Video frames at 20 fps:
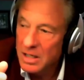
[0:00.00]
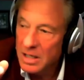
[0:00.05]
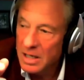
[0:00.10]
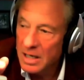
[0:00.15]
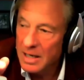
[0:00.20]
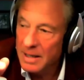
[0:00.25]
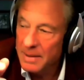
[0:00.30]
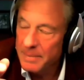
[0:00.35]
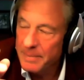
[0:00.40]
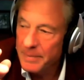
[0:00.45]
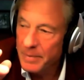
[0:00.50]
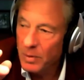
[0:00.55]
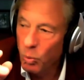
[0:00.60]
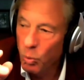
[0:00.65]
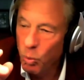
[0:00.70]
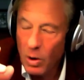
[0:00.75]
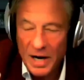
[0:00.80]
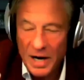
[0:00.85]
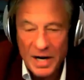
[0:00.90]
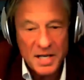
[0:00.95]
Um,
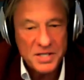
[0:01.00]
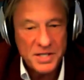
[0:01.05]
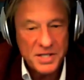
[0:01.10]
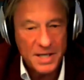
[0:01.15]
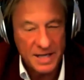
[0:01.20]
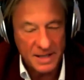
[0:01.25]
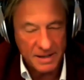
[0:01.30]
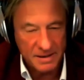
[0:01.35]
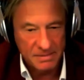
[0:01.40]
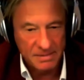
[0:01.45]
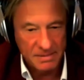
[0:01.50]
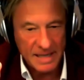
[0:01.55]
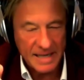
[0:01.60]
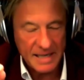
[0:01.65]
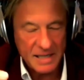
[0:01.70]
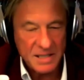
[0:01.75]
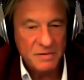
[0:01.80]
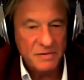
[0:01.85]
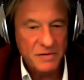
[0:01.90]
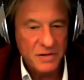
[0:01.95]
One SA,
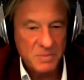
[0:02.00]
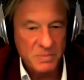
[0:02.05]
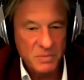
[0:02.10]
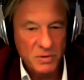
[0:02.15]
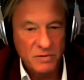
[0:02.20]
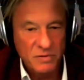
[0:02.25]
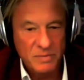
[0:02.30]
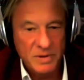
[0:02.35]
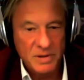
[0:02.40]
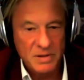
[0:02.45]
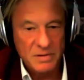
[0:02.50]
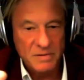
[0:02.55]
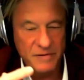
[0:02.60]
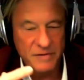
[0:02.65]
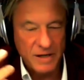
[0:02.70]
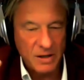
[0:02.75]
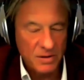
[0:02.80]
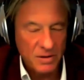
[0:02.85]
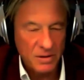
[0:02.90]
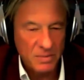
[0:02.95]
activist movement
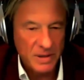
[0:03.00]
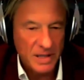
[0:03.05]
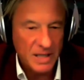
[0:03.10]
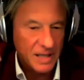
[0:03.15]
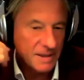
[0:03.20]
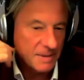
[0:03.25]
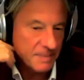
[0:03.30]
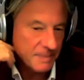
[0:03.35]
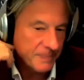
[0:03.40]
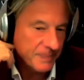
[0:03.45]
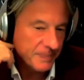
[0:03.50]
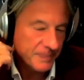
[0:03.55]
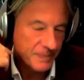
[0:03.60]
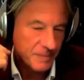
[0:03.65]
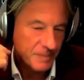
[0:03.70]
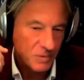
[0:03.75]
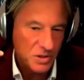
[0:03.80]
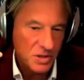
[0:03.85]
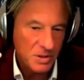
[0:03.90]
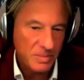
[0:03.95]
founded by
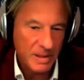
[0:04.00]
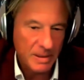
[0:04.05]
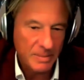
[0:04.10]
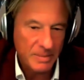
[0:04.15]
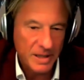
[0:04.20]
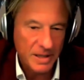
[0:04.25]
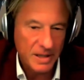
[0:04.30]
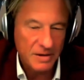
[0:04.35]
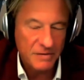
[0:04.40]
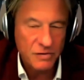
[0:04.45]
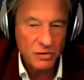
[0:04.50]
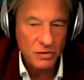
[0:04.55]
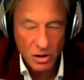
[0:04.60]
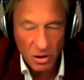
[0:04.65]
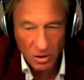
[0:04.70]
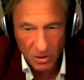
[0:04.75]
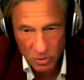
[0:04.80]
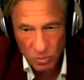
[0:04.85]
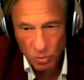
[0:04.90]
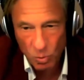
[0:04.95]
Mmusi Maimane. If you go
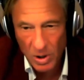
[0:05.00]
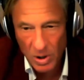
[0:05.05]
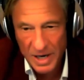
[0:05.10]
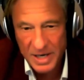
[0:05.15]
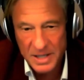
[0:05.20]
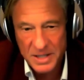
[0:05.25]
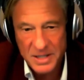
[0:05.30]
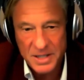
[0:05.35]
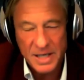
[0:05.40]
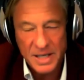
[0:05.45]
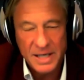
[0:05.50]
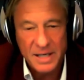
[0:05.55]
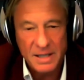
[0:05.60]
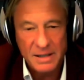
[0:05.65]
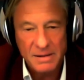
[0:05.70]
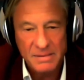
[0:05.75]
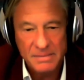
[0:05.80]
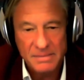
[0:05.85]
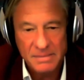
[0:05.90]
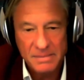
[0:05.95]
onto
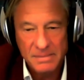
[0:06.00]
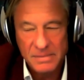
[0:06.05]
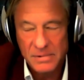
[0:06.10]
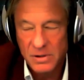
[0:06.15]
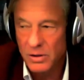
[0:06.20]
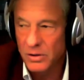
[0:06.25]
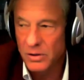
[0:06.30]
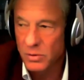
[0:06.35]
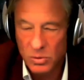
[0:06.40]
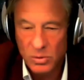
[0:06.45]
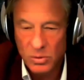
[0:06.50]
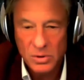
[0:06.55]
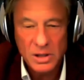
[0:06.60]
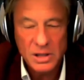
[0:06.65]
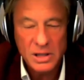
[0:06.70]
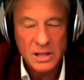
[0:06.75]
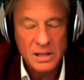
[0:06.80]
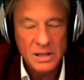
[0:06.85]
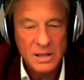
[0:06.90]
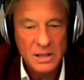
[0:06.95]
oneSA.org,
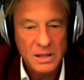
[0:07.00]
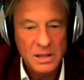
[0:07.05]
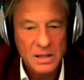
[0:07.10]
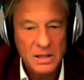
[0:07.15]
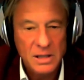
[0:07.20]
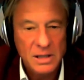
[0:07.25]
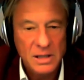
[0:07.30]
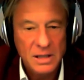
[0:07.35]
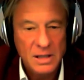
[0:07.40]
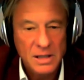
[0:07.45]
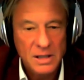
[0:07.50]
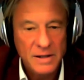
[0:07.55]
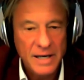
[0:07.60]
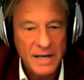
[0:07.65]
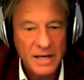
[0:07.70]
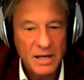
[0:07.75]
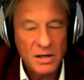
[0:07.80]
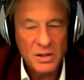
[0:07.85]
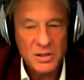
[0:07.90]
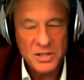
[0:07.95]

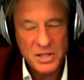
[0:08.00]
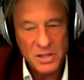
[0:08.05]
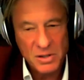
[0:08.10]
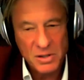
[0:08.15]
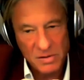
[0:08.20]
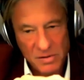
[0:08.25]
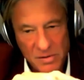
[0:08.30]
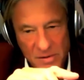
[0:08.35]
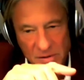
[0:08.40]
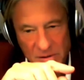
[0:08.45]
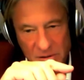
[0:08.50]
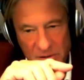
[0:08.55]
they ask you to